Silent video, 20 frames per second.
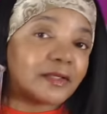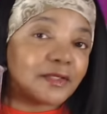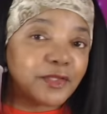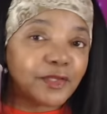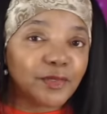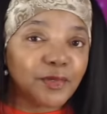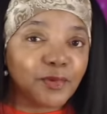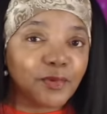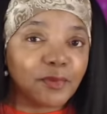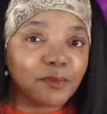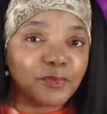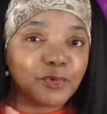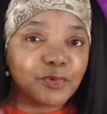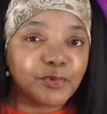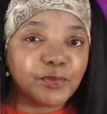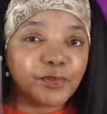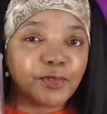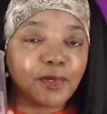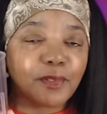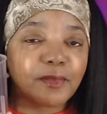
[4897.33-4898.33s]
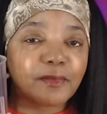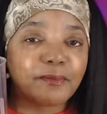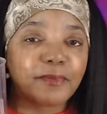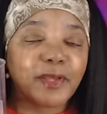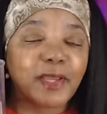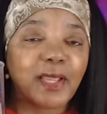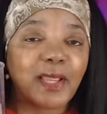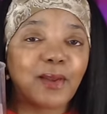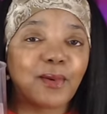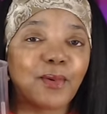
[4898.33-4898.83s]
you know, I'm doing all of
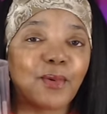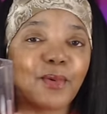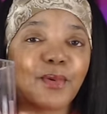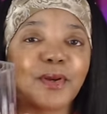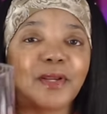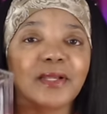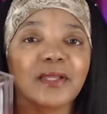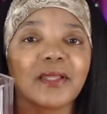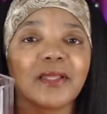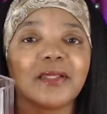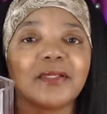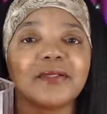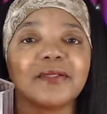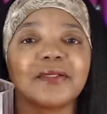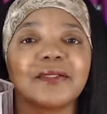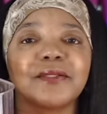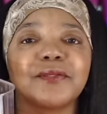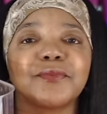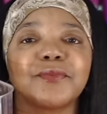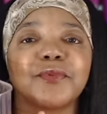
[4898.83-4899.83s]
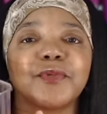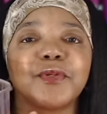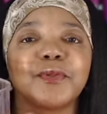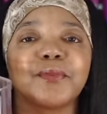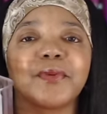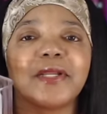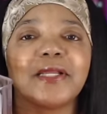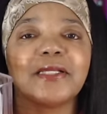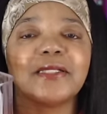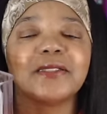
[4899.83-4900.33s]
my organizing and
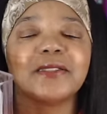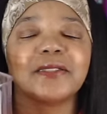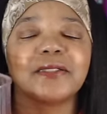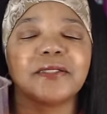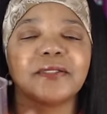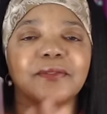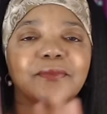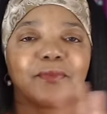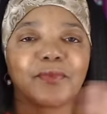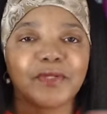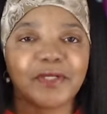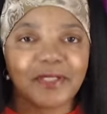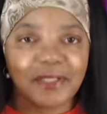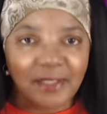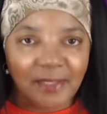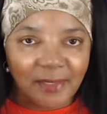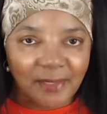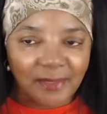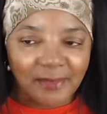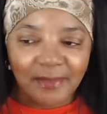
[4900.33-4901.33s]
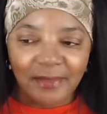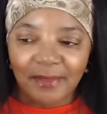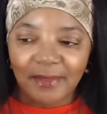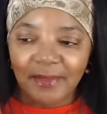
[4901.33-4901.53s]
rearranging and whatnot